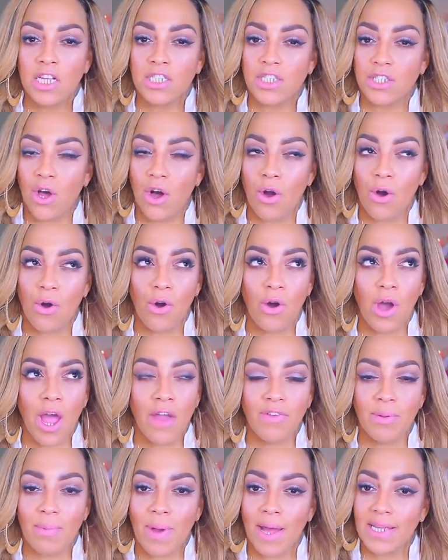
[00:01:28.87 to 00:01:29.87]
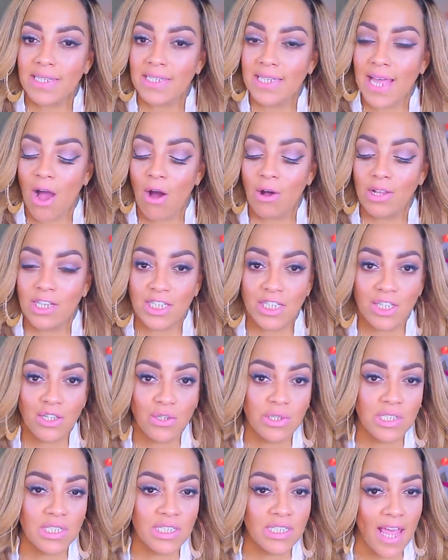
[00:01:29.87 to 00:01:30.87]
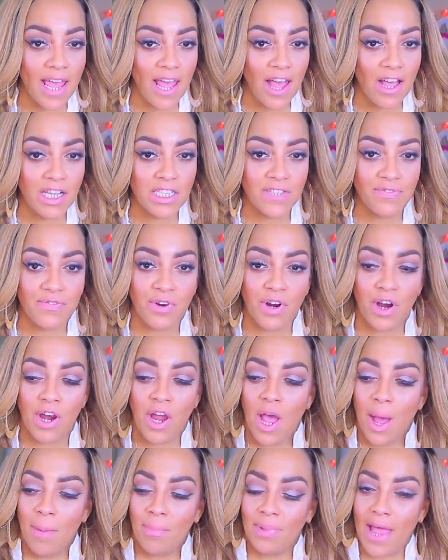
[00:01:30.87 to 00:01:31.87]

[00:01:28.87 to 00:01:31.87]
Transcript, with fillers: so everybody's got all these huge sales for